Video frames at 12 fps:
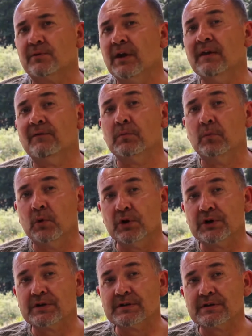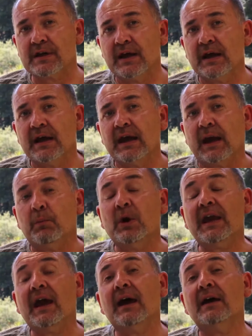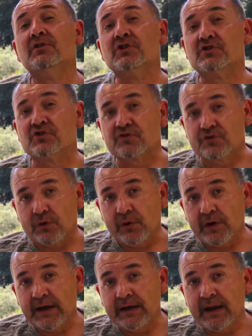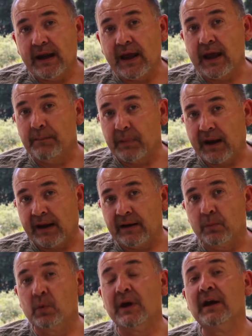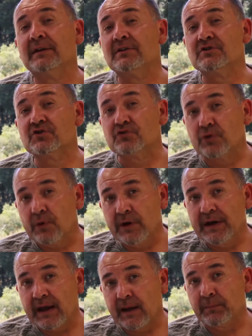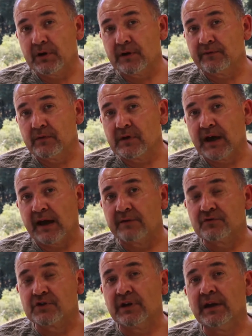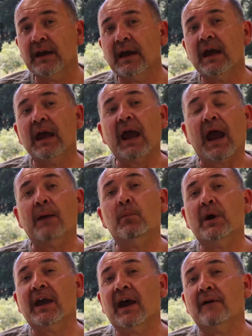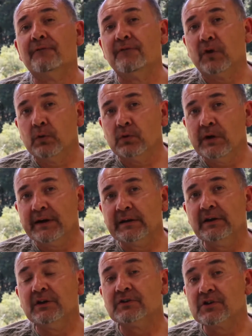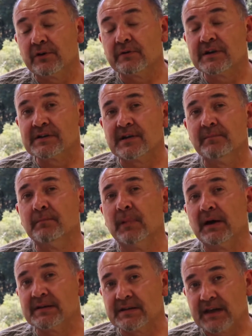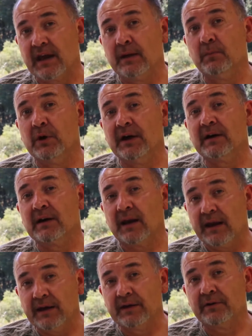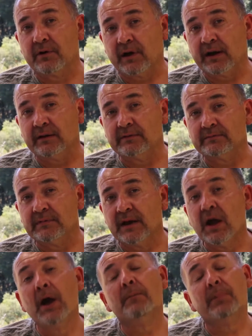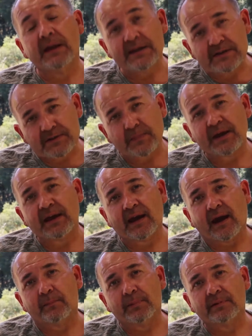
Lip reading: are even worse. We are destroying our planet, we are destroying our beautiful country, and we are fooling tourism by saying we are clean and green. Please speak up.